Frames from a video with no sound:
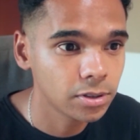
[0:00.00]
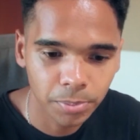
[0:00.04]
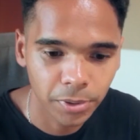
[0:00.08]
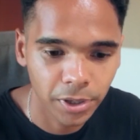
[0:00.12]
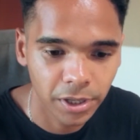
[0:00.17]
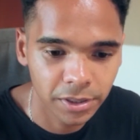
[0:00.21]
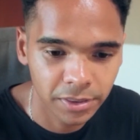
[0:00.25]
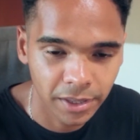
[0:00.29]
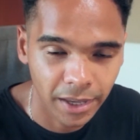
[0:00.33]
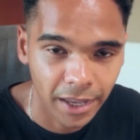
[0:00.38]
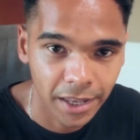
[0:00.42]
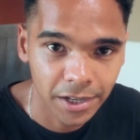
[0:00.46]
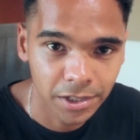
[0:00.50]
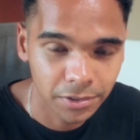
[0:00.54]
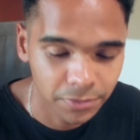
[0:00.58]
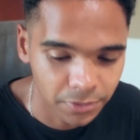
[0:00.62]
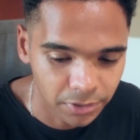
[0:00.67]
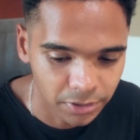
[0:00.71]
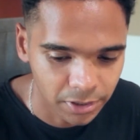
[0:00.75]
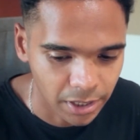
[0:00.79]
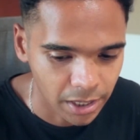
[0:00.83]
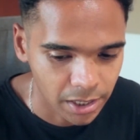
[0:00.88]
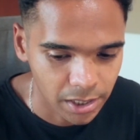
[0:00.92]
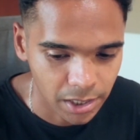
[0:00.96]
But at the end of
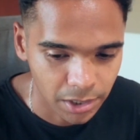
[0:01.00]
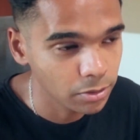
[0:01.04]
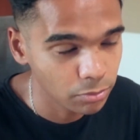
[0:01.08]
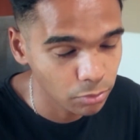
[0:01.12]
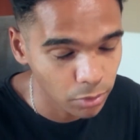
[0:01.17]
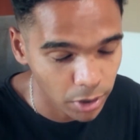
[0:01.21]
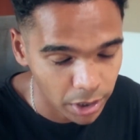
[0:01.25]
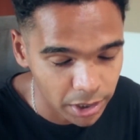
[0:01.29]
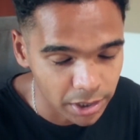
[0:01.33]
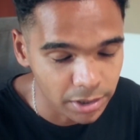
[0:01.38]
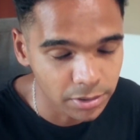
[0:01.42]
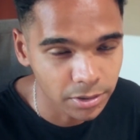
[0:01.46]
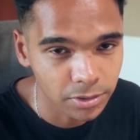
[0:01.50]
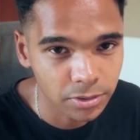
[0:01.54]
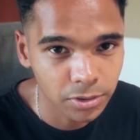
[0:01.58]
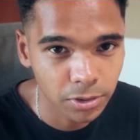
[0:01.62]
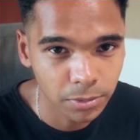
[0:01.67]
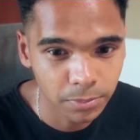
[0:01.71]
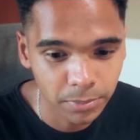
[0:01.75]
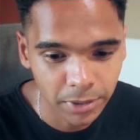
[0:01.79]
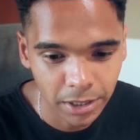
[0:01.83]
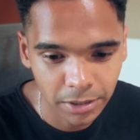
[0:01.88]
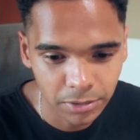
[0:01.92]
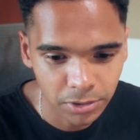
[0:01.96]
the day, it really does
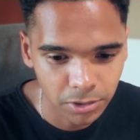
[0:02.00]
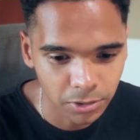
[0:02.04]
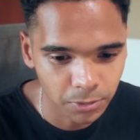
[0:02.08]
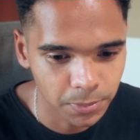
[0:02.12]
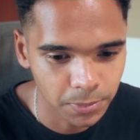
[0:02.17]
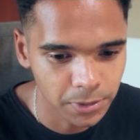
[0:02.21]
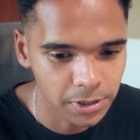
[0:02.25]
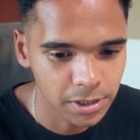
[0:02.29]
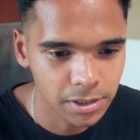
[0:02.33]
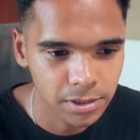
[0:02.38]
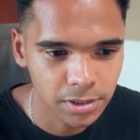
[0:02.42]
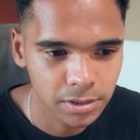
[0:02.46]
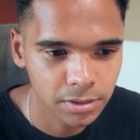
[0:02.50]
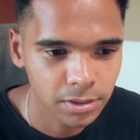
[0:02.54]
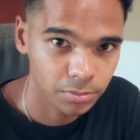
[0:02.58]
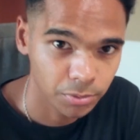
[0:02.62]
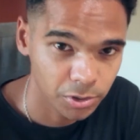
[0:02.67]
come down beats,